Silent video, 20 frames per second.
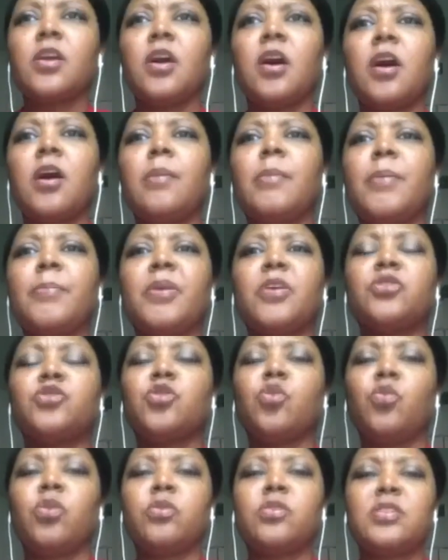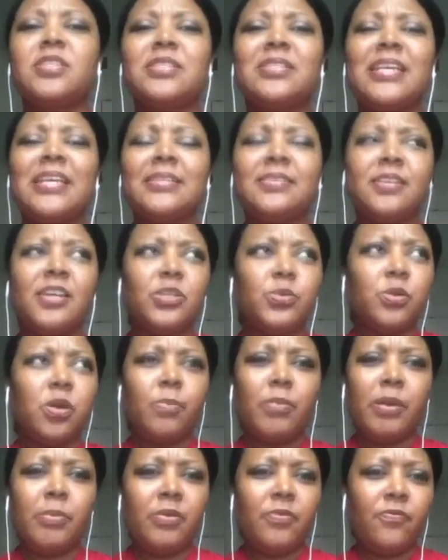I'm not sure what state size we are,
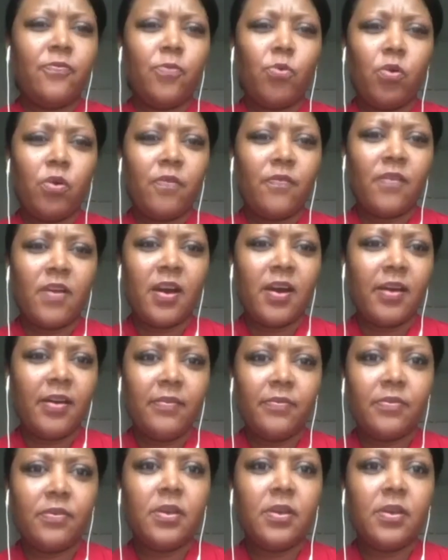maybe 4 or 5.